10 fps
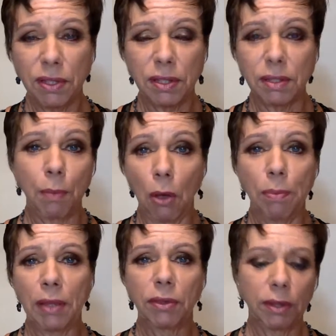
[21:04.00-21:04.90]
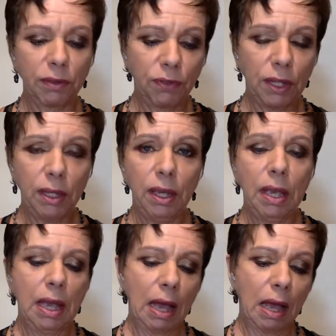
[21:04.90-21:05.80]
It's a small monthly fee,
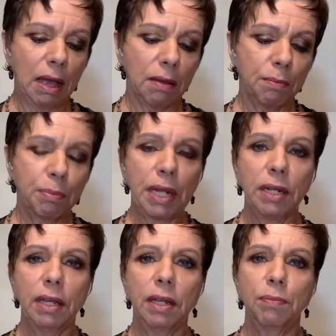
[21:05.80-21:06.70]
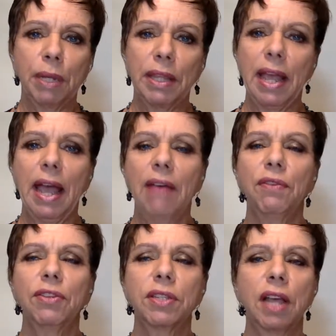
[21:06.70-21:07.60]
but they
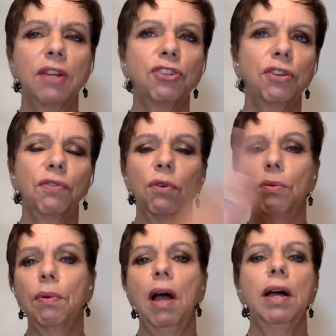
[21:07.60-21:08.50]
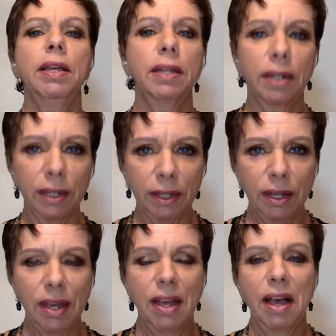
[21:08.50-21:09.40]
have such a variety
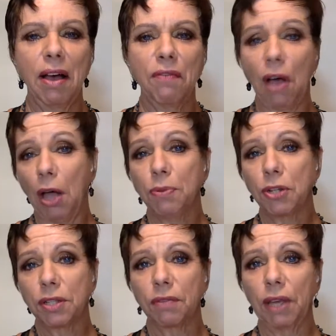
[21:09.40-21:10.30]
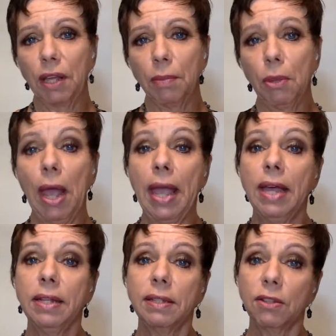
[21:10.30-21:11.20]
of options available,
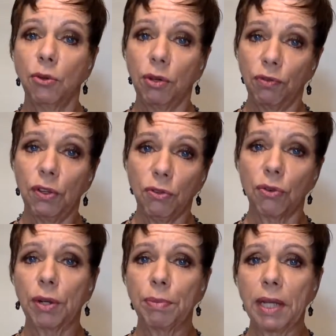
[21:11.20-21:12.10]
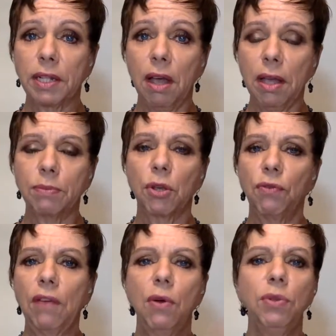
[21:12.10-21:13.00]
and you can filter it by time. So if
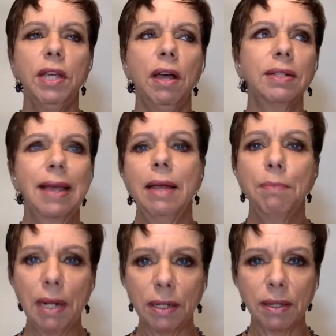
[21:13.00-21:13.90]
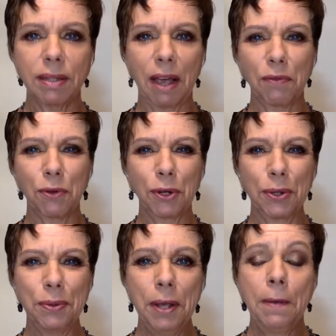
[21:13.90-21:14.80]
I've only got 10 minutes this afternoon,